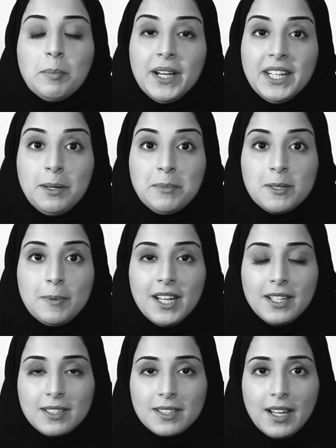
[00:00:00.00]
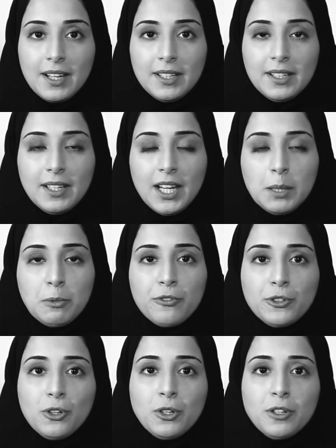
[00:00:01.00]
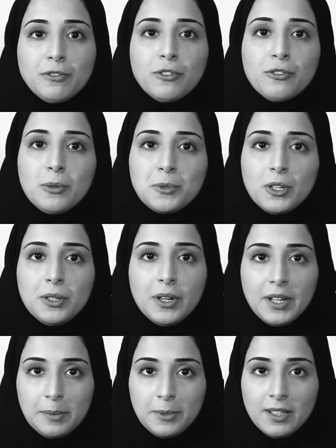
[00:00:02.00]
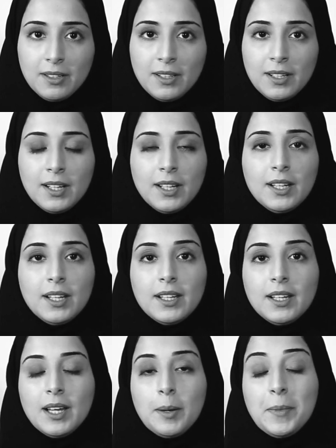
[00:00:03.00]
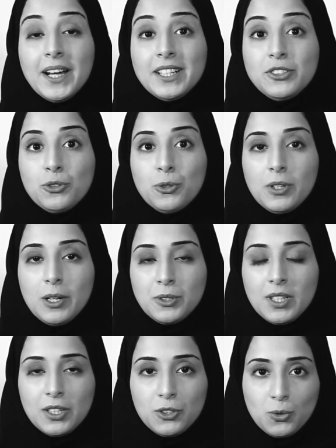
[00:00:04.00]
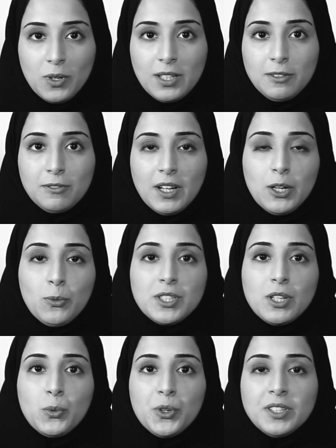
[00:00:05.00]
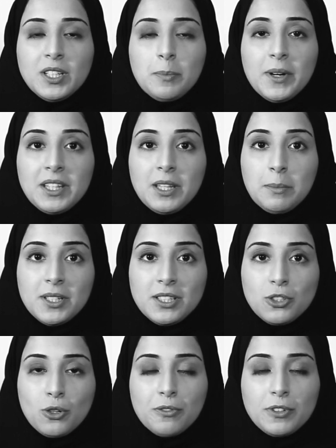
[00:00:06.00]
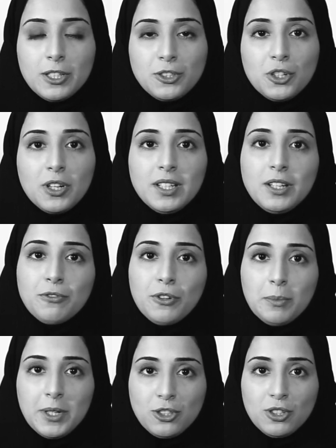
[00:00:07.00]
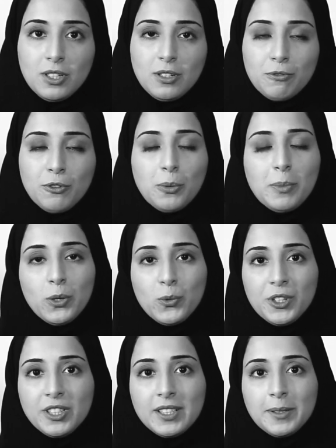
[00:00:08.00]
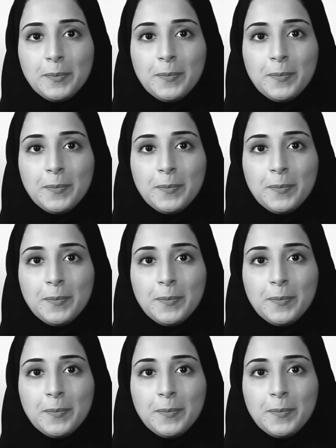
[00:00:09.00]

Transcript: My name is Bayan AlSadiq and I'm a photographer from Saudi Arabia. Back in 2012, I was awarded by the Minister of Culture and Information for my work.